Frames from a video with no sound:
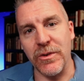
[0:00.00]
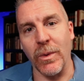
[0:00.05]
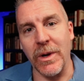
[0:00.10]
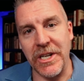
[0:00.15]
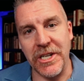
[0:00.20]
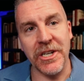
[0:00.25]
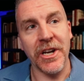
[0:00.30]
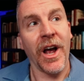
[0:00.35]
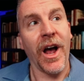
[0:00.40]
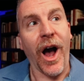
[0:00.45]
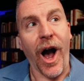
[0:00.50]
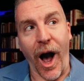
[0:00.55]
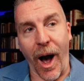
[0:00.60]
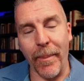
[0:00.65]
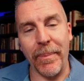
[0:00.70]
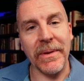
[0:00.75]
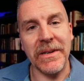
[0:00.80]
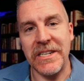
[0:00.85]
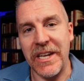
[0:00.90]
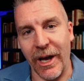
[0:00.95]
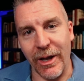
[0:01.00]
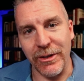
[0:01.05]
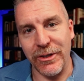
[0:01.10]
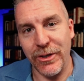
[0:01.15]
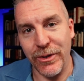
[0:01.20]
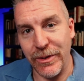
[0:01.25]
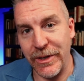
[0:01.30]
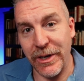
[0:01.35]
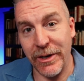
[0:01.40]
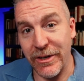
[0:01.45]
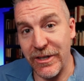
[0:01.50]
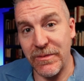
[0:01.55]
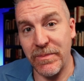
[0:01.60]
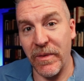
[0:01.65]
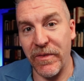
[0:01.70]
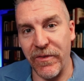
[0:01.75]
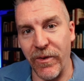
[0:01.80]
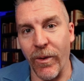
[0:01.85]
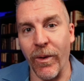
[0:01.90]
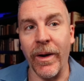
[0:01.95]
which up until 2 years
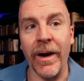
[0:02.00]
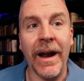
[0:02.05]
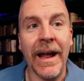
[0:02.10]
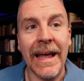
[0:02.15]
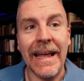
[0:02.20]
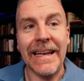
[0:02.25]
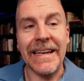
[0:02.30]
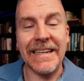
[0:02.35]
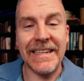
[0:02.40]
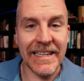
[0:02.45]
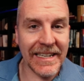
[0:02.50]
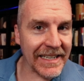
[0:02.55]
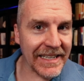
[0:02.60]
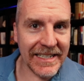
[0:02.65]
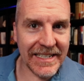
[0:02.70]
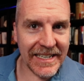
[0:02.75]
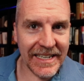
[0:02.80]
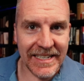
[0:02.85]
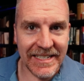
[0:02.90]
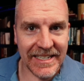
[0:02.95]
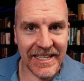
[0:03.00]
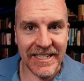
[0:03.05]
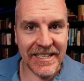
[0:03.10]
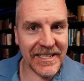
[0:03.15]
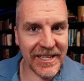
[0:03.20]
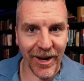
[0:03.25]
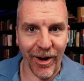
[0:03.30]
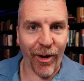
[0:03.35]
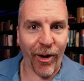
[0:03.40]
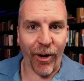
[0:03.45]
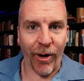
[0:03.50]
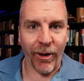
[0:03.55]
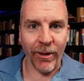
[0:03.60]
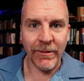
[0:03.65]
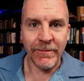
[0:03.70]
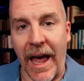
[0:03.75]
before didn't exist at all.